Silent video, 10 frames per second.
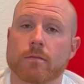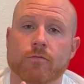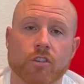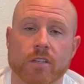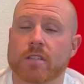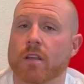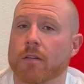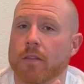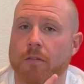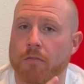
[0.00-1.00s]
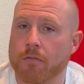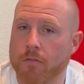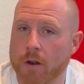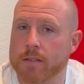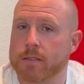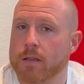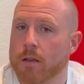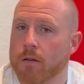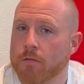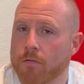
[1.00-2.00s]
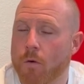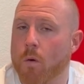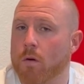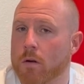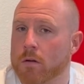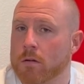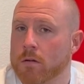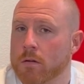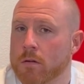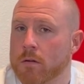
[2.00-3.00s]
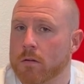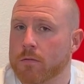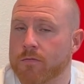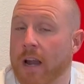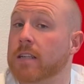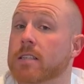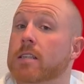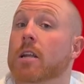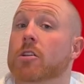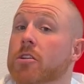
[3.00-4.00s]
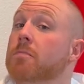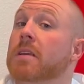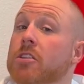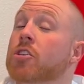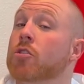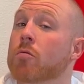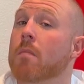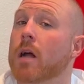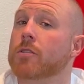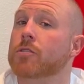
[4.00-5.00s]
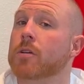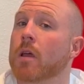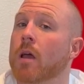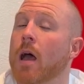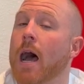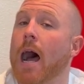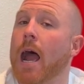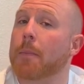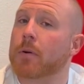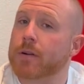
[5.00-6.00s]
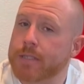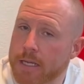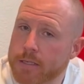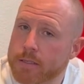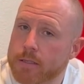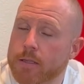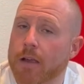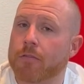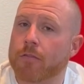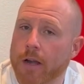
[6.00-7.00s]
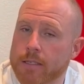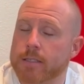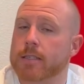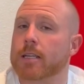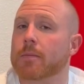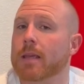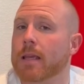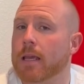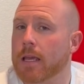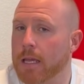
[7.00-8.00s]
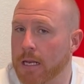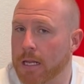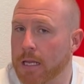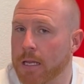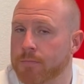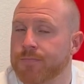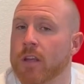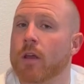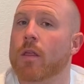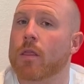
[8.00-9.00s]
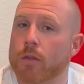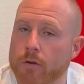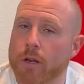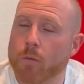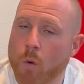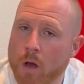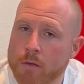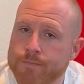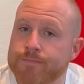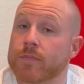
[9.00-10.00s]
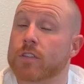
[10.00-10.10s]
just the front for France is going to just be too much. I predict that France is going to beat Italy 31-14.